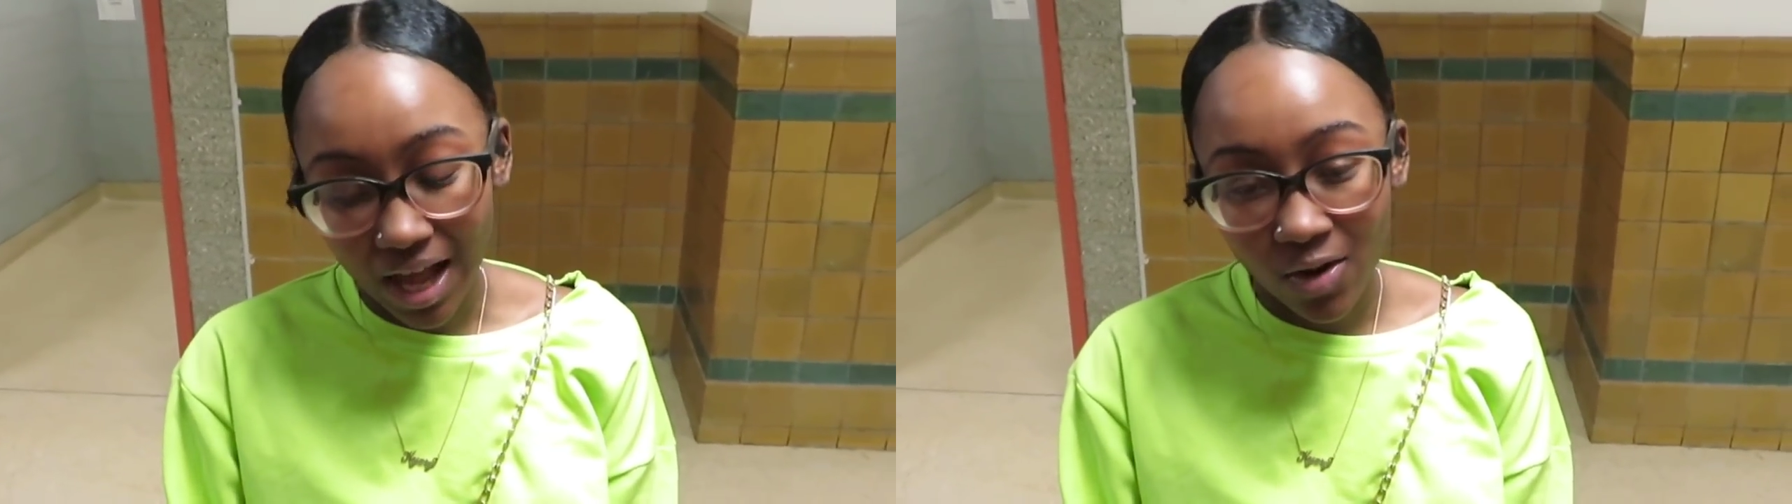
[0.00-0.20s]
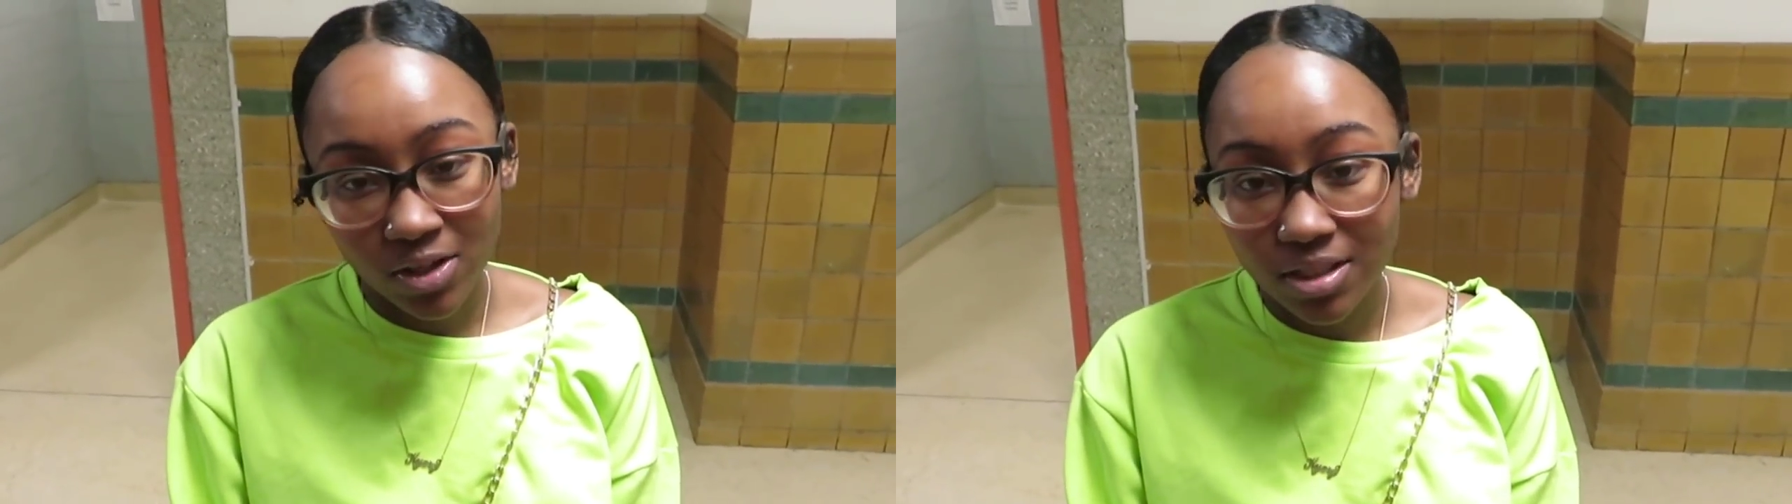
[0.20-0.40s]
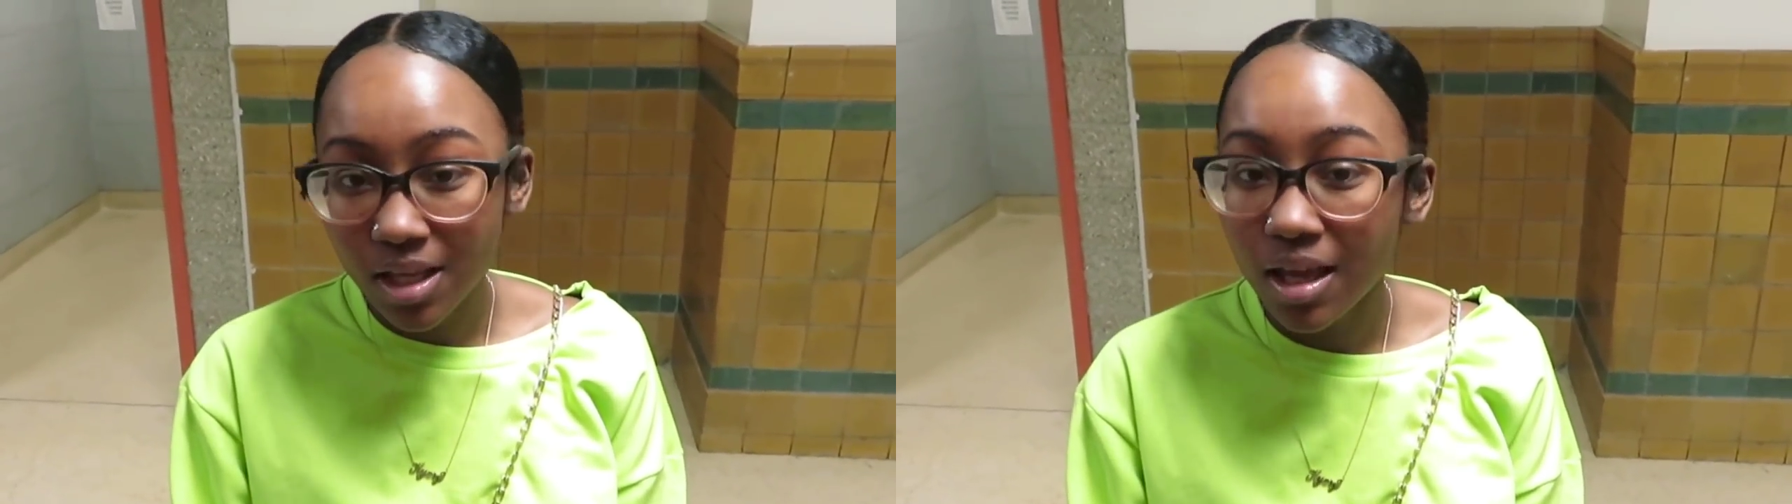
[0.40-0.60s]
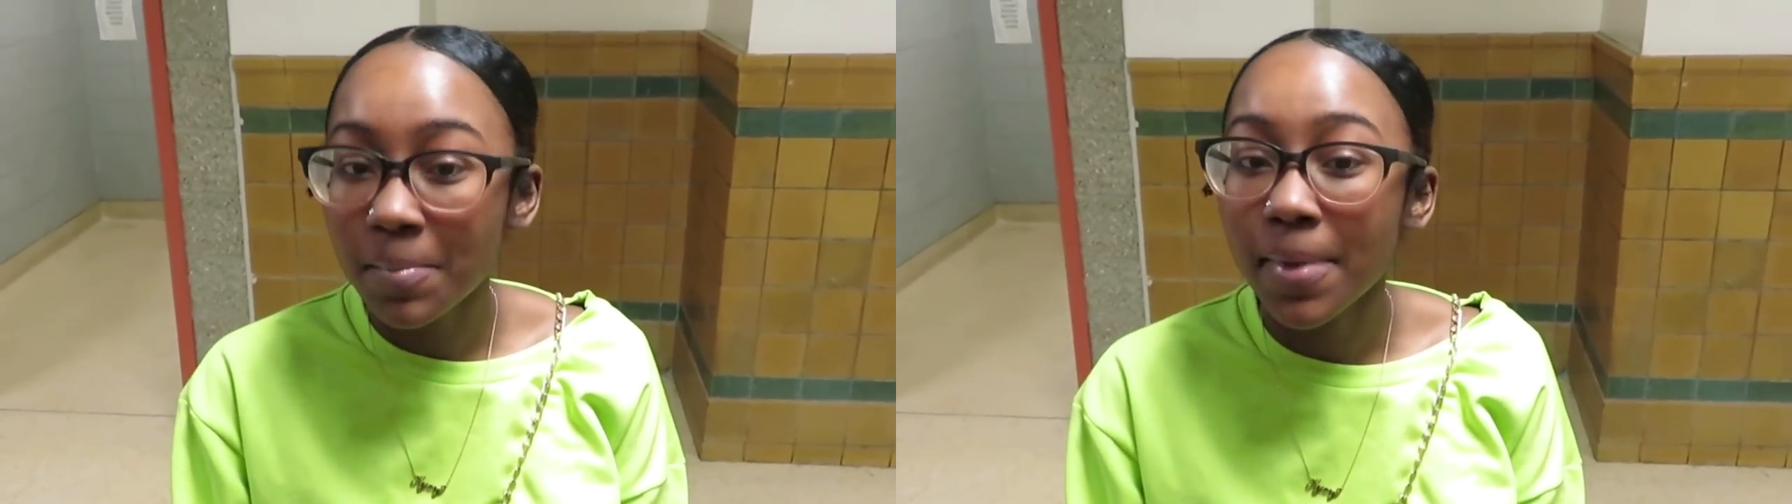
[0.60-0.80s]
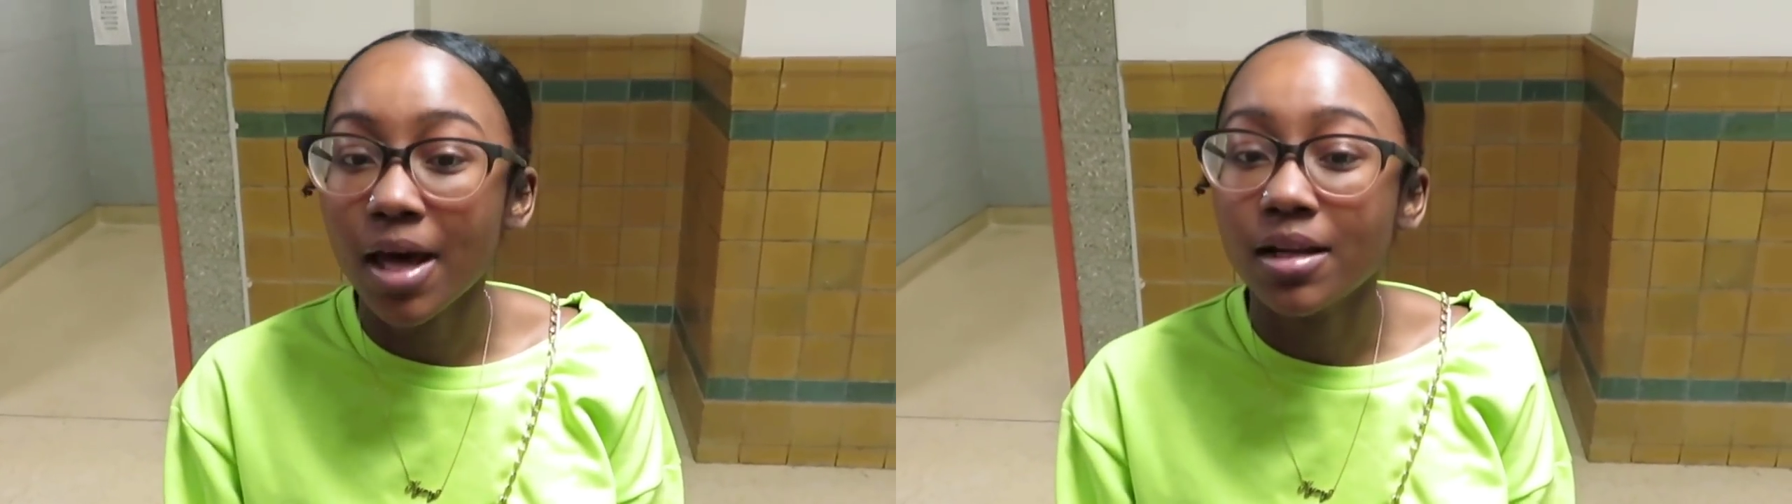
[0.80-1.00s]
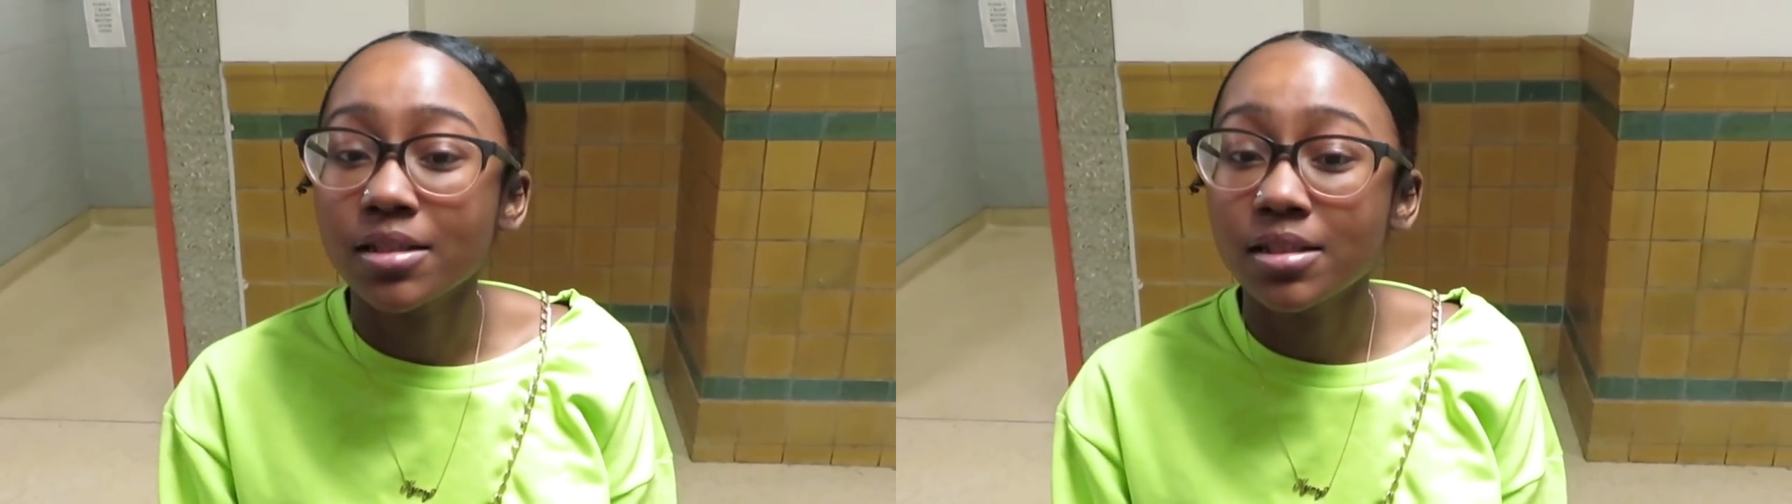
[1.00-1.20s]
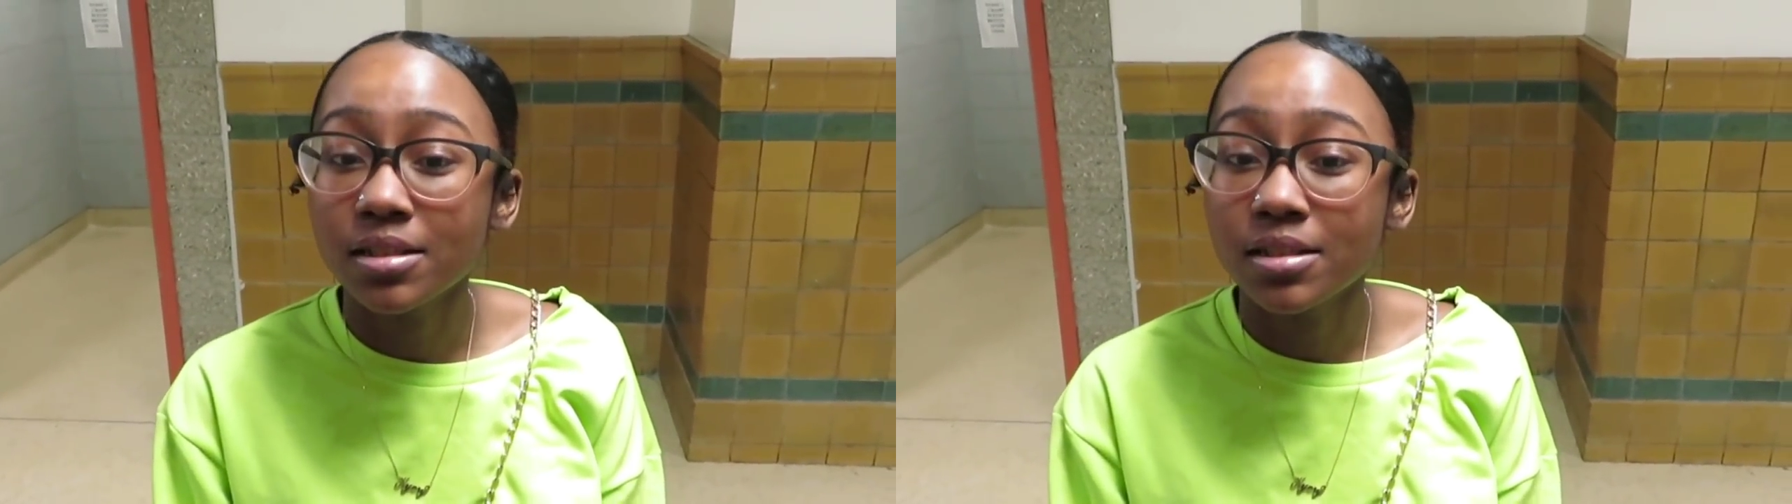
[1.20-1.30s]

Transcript: I would say about